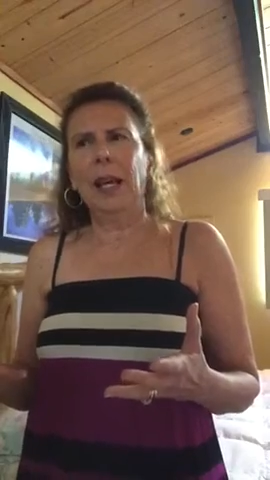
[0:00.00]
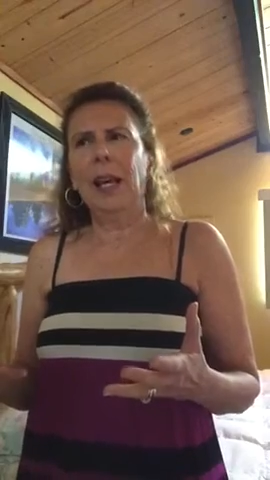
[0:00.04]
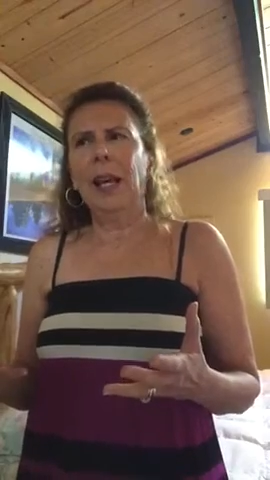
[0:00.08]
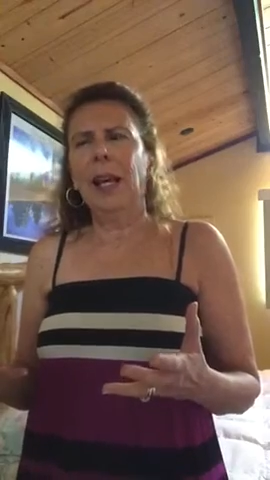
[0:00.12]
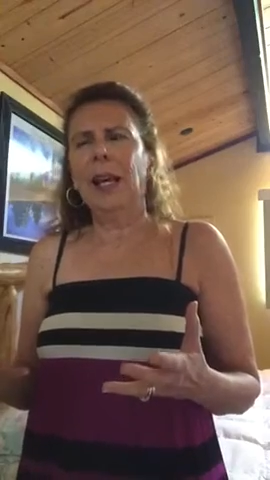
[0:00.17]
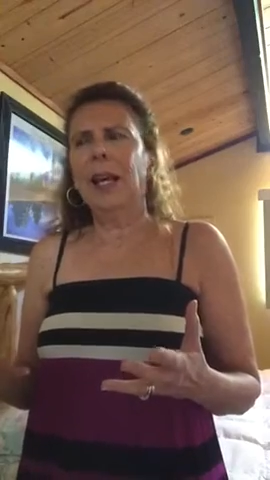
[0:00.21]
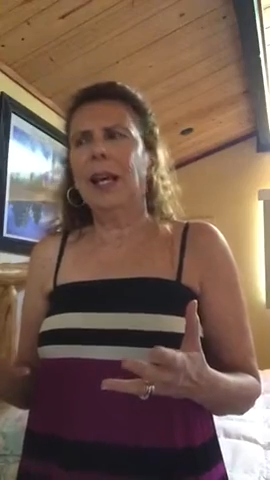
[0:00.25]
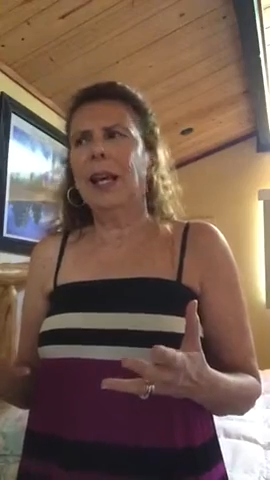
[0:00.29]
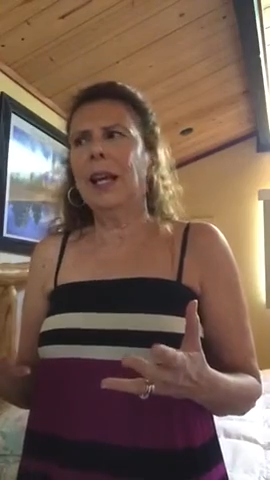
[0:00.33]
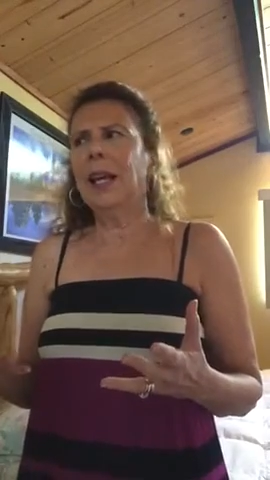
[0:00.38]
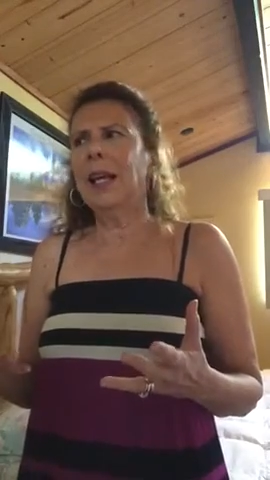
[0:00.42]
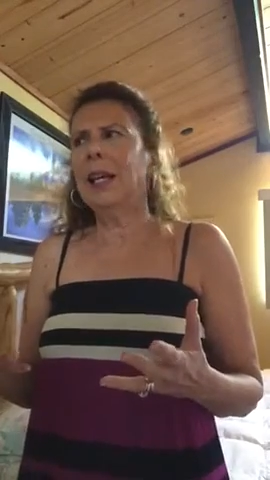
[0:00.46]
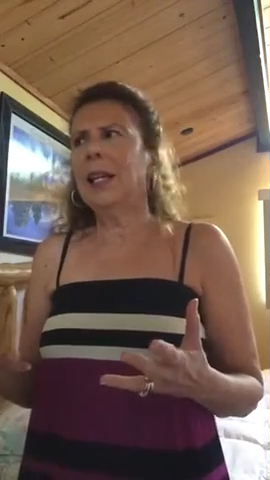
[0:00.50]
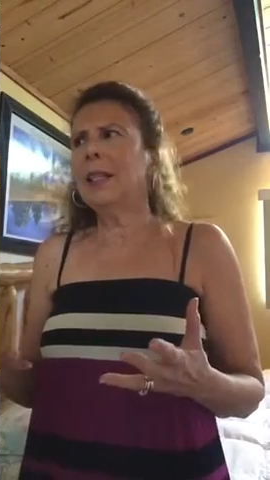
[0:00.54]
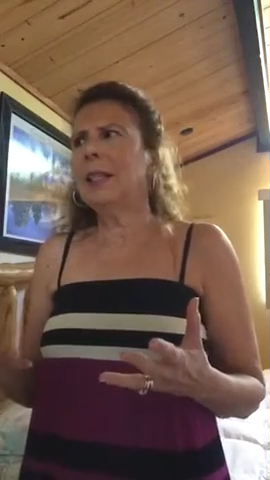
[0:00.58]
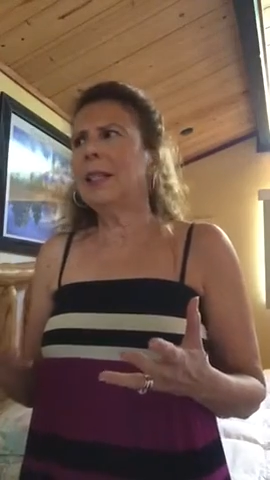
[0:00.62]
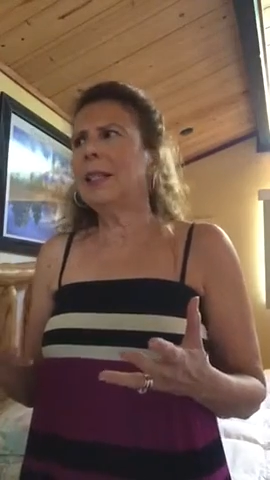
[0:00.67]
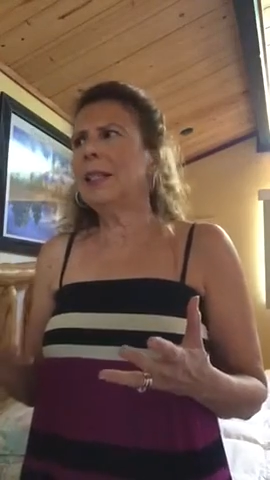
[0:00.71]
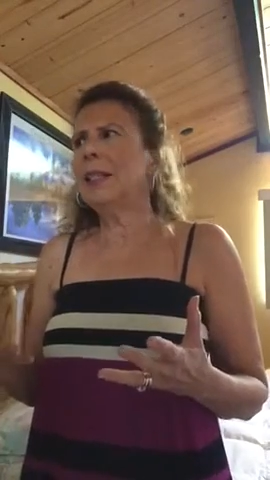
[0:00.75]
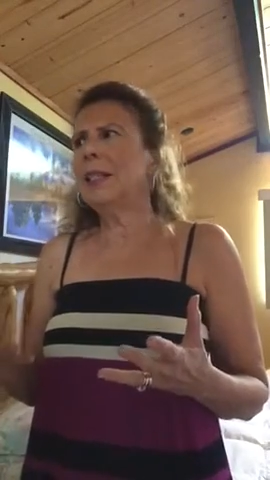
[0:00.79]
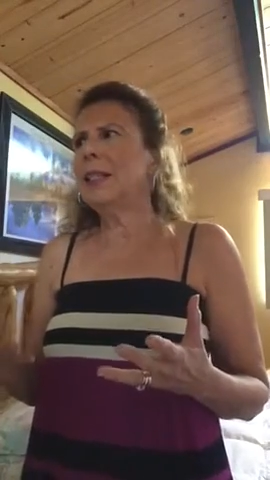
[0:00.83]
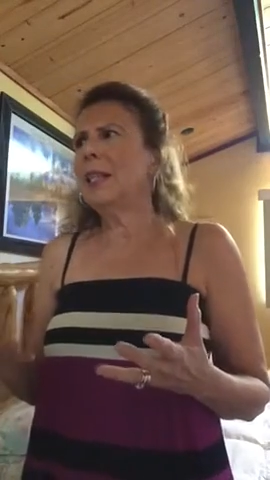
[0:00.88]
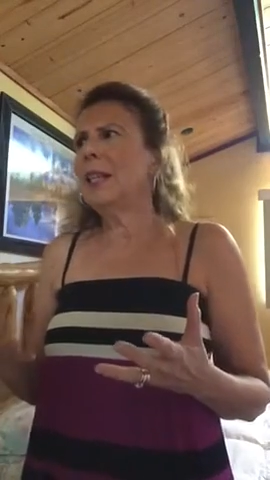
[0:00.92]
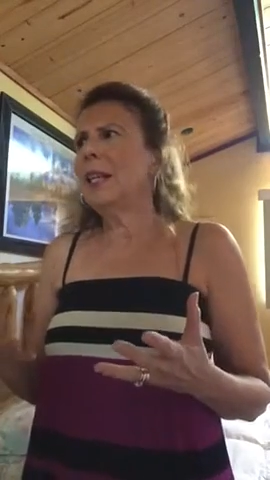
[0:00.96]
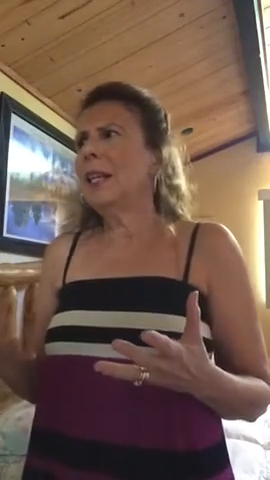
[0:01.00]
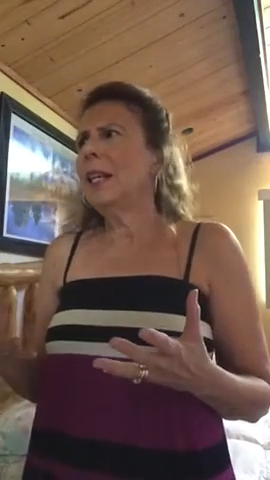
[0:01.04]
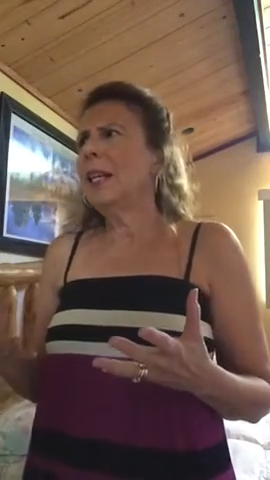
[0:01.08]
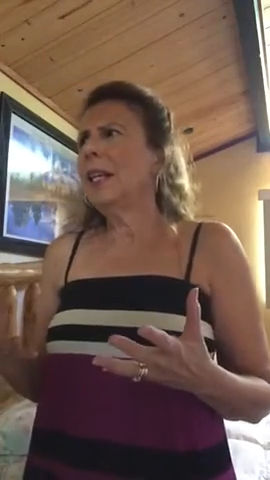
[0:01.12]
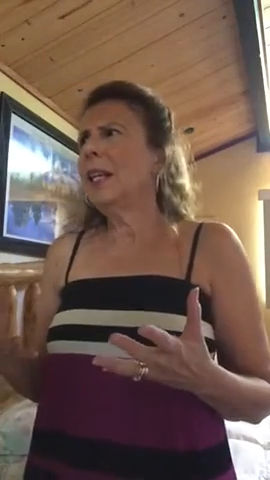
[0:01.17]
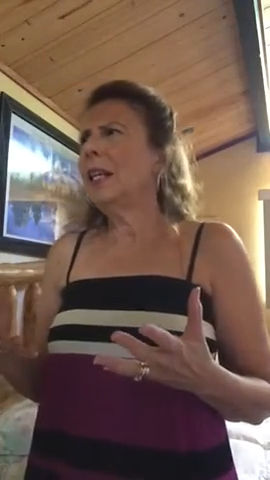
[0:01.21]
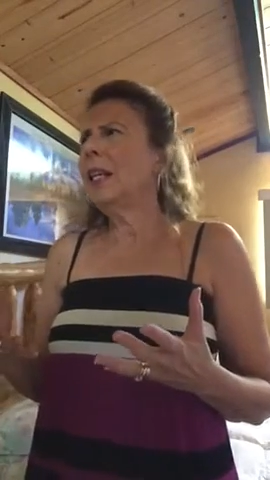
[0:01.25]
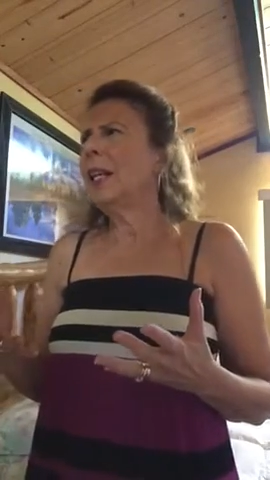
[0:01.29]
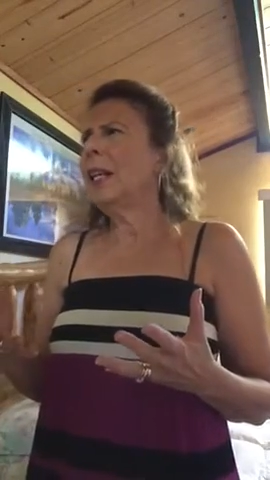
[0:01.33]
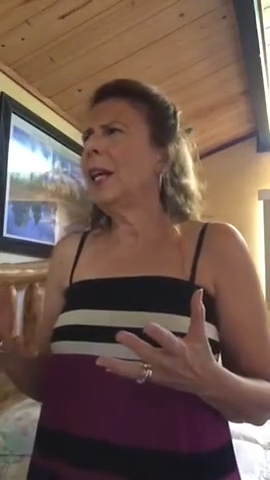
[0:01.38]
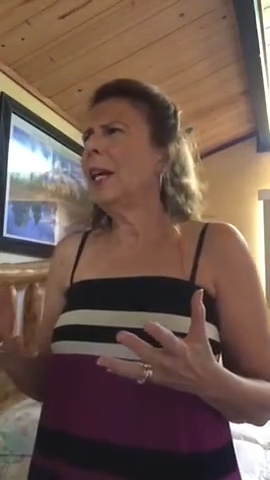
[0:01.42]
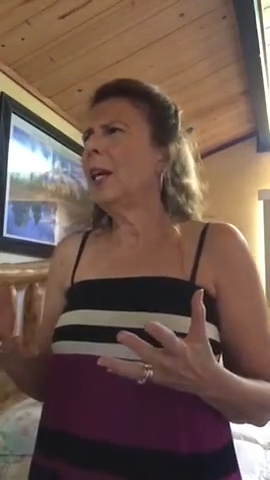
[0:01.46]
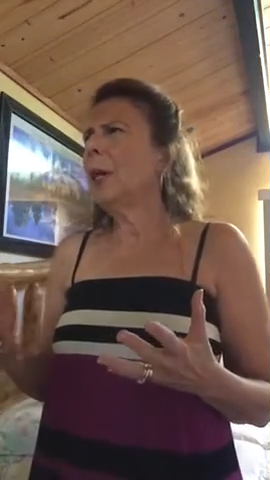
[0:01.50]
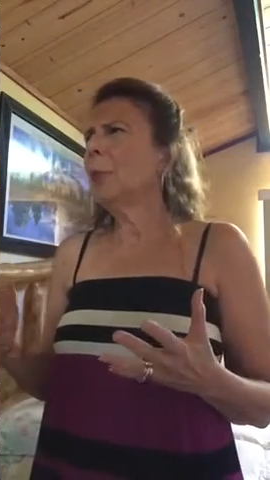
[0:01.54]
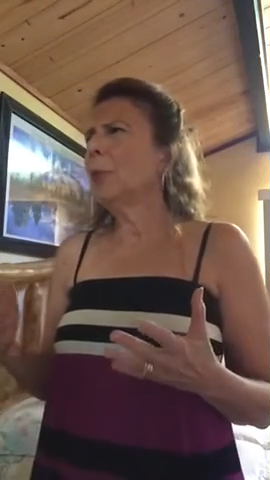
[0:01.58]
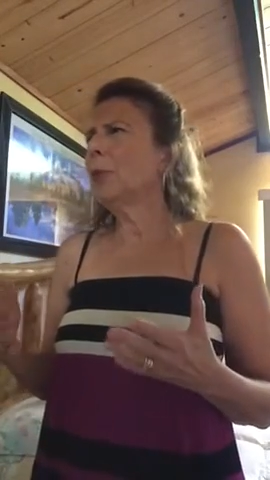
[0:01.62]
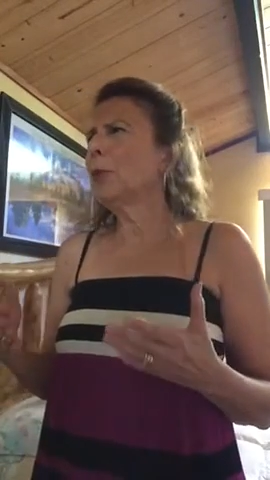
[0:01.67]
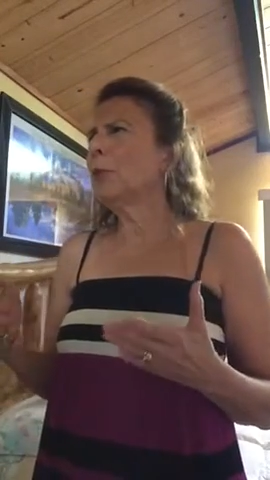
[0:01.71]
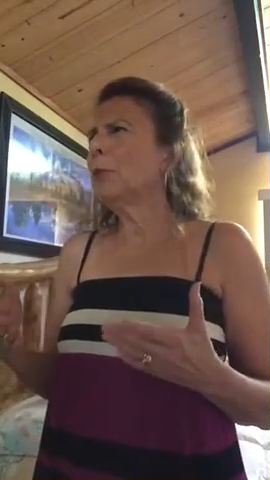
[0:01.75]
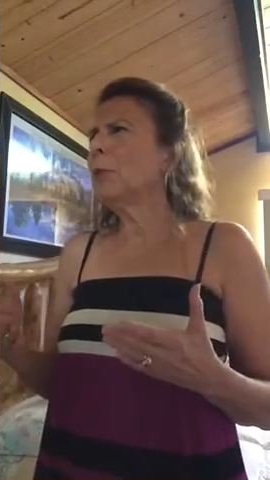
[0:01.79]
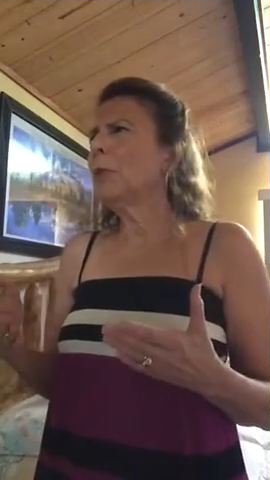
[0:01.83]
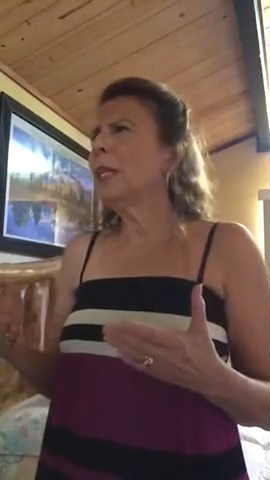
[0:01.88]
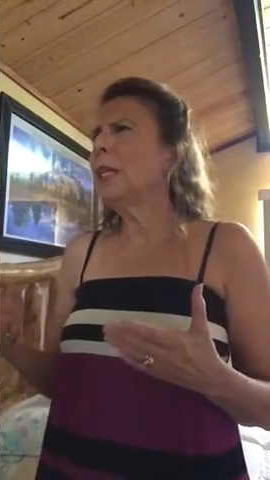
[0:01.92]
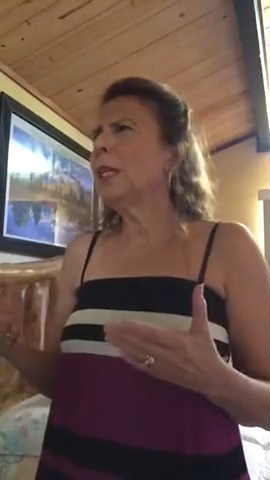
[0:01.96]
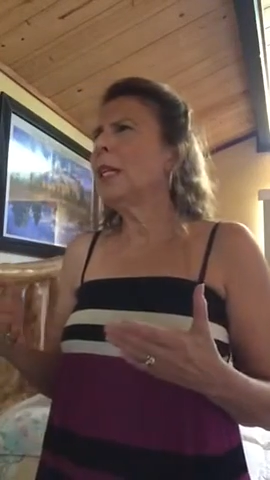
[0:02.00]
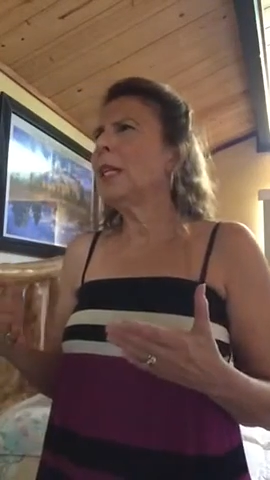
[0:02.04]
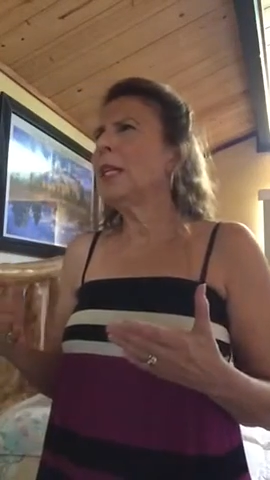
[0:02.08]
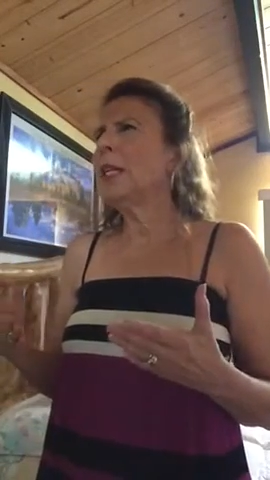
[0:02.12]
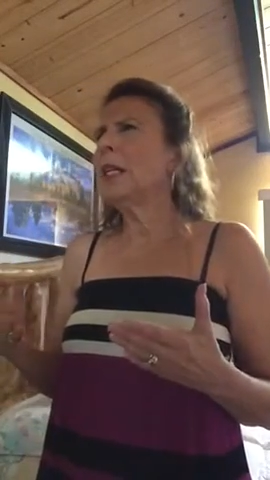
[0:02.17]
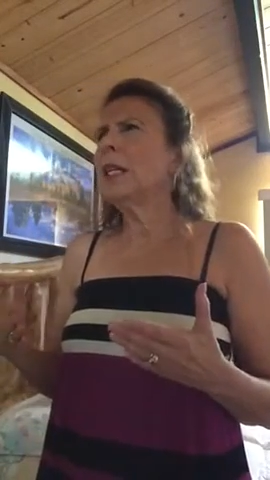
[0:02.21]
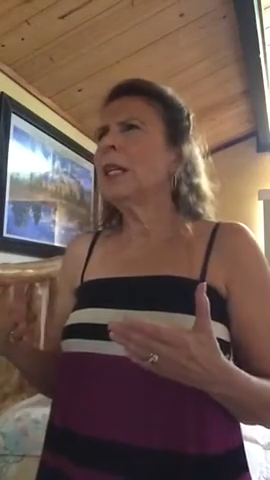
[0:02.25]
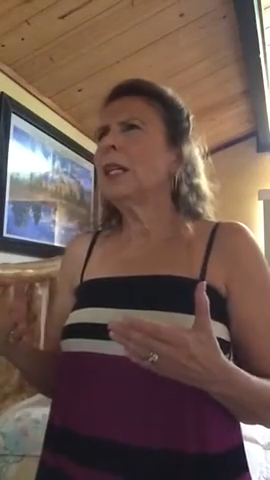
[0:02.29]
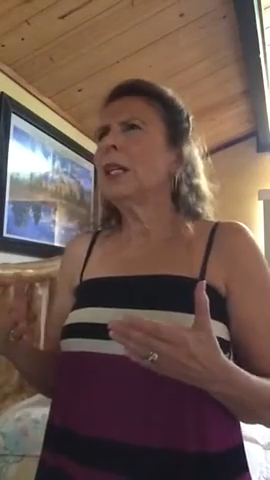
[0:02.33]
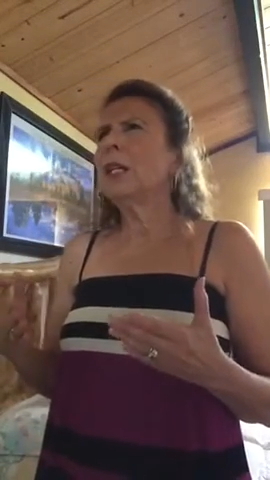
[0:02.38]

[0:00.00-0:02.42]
and it helped me